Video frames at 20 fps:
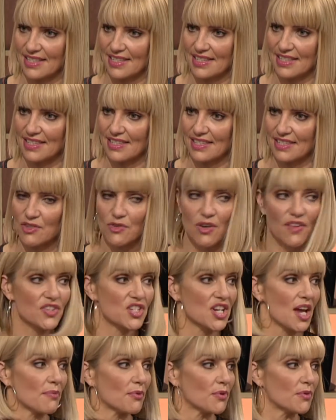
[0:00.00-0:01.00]
Oh, Trevor
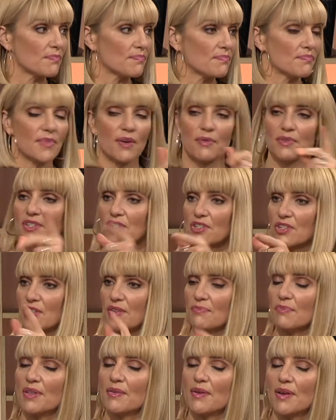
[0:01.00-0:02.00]
Chappell. That was it too. Trevor
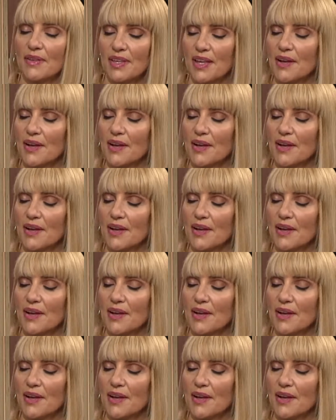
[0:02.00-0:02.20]
Chapel. Chappell, yeah.